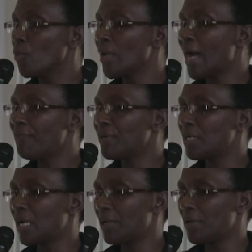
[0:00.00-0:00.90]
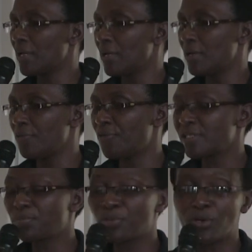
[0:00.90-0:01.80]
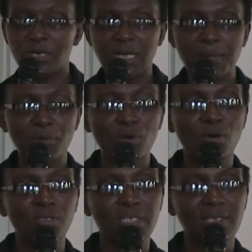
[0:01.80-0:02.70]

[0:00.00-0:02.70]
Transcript: We have a first program called